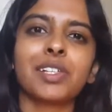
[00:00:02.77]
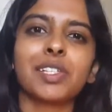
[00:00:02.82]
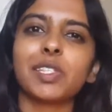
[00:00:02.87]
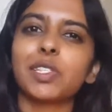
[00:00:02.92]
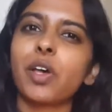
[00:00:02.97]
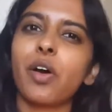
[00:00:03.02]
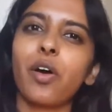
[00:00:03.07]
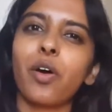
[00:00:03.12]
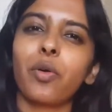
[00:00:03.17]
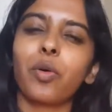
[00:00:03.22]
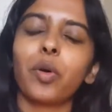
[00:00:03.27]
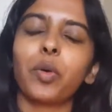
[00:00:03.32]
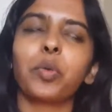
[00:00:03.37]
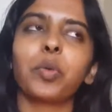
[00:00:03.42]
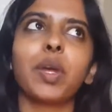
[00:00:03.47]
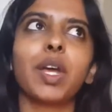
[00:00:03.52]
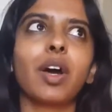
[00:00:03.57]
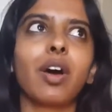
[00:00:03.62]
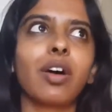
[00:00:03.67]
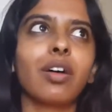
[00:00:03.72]
So,
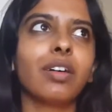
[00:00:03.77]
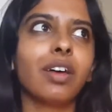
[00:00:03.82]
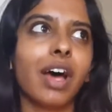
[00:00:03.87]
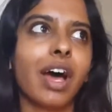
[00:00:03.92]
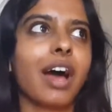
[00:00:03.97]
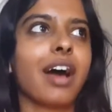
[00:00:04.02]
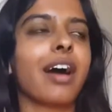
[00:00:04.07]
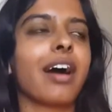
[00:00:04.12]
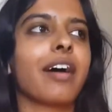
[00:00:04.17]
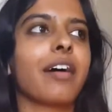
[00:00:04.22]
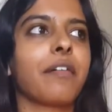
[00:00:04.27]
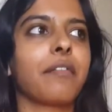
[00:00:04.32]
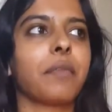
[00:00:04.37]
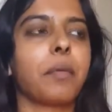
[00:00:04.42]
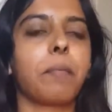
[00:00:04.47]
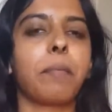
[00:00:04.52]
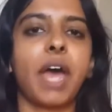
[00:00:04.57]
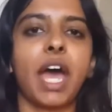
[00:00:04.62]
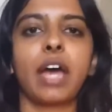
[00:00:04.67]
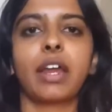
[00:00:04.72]
we all
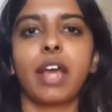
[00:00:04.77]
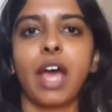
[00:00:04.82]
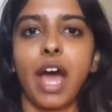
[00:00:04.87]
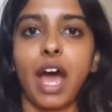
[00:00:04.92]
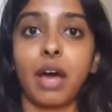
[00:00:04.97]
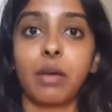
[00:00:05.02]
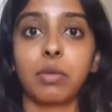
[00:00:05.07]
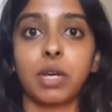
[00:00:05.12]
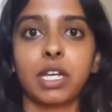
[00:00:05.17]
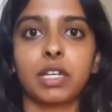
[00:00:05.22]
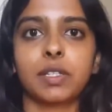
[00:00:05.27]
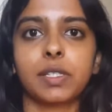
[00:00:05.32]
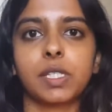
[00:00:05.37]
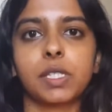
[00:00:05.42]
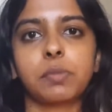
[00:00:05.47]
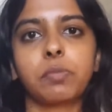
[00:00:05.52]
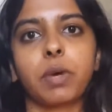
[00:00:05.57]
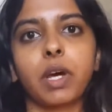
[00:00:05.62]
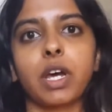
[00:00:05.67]
have bad habits,